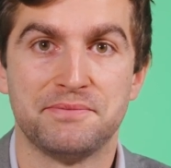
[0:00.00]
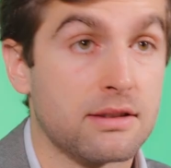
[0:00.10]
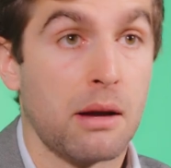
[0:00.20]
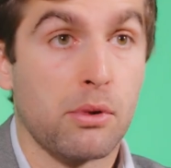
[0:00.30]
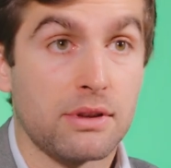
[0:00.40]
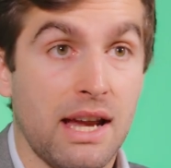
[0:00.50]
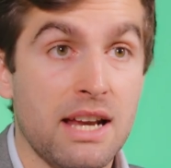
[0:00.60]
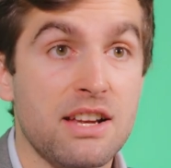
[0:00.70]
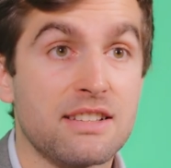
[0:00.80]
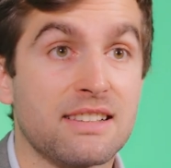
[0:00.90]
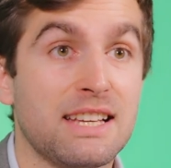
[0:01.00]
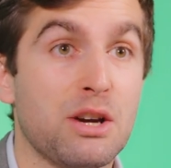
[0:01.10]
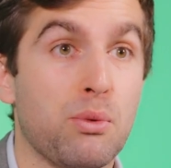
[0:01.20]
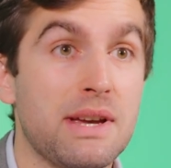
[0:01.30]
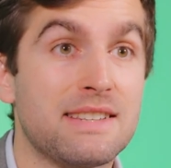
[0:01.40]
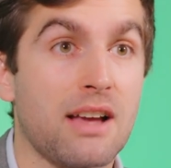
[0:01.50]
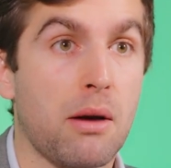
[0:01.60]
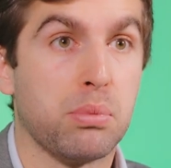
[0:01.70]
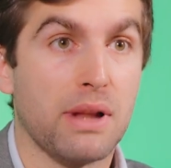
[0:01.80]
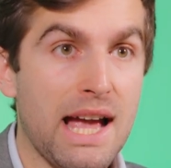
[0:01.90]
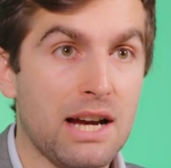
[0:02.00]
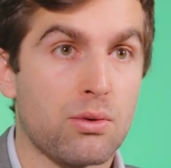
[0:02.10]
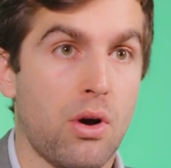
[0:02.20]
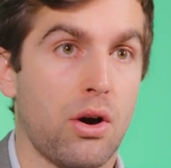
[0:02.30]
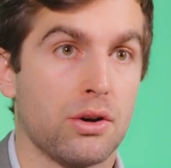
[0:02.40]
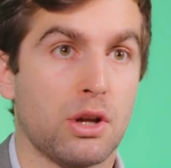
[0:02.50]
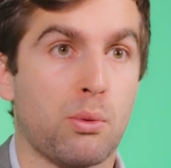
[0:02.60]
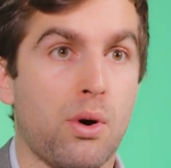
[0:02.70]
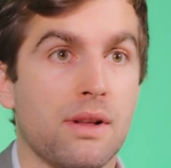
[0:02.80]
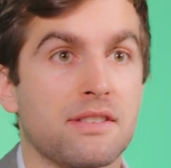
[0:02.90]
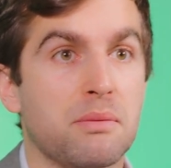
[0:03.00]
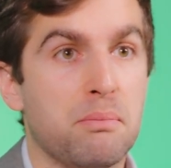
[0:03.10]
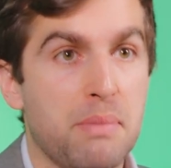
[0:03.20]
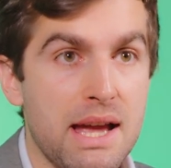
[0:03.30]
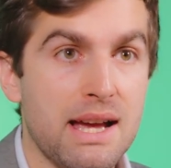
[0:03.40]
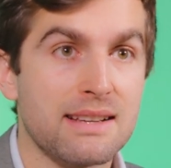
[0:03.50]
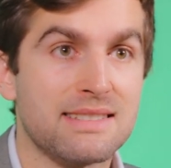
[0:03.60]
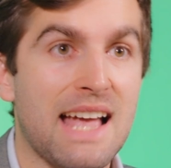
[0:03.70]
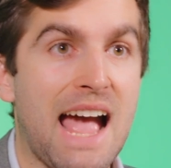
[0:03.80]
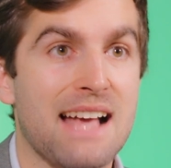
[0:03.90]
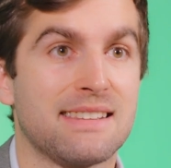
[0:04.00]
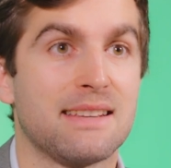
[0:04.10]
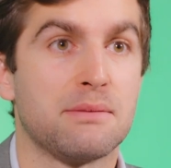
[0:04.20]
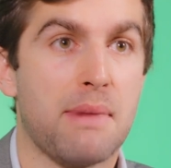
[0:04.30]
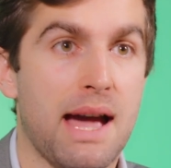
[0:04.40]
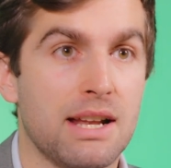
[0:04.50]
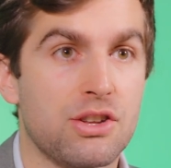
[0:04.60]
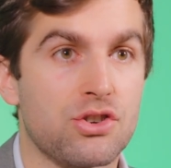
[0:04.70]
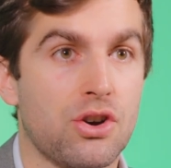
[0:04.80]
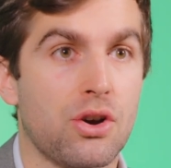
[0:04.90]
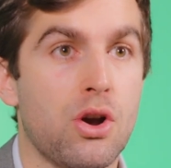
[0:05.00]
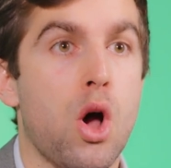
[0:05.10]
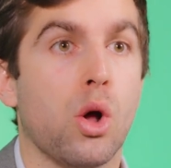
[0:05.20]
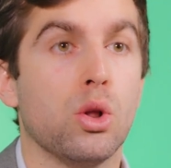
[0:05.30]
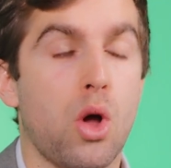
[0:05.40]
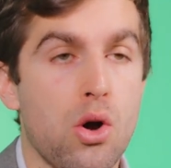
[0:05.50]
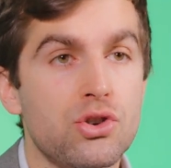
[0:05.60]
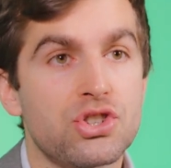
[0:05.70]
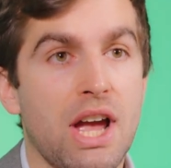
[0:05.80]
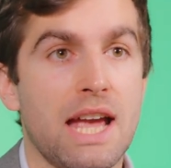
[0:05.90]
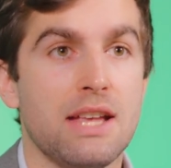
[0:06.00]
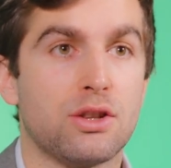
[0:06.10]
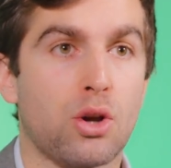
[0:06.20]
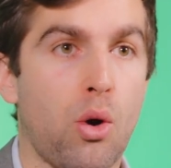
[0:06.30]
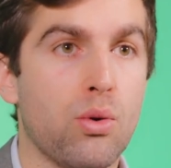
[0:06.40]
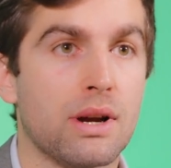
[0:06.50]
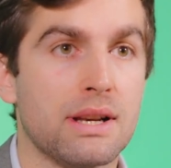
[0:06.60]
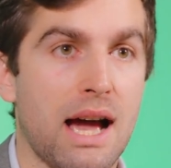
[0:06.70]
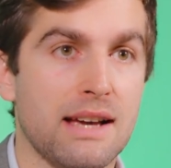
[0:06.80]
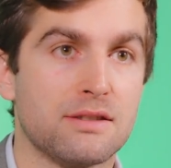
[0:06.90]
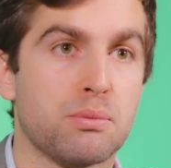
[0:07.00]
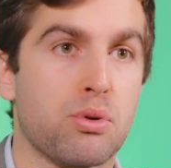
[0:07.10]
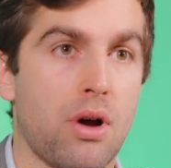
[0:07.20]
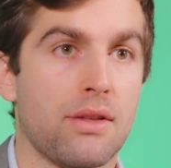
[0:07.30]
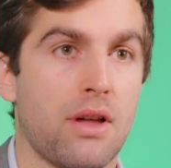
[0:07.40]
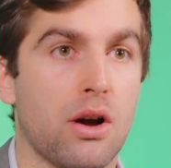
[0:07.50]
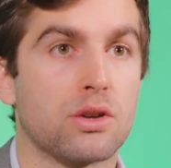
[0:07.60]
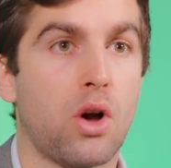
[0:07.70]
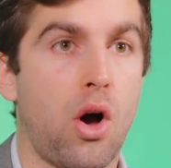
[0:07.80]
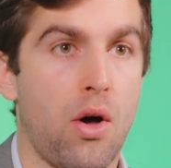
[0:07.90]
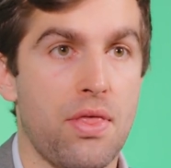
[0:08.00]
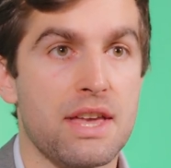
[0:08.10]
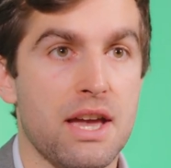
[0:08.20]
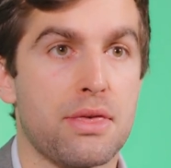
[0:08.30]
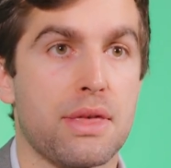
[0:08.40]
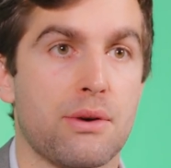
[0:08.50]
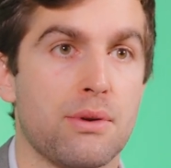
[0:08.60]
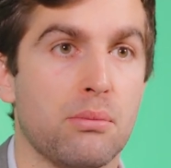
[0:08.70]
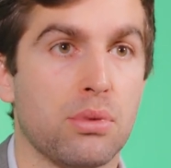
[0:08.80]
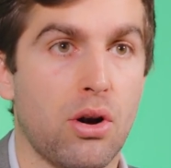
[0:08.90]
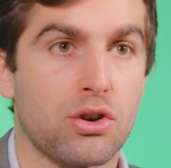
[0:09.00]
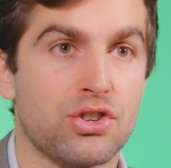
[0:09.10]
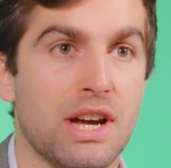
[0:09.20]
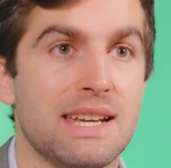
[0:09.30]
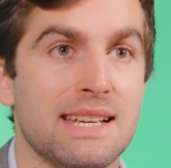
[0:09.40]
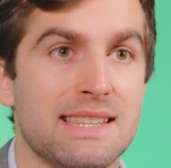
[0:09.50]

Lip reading: Simultaneously, we saw BlackRock, the world's biggest asset manager, launch a tokenized product on the Ethereum blockchain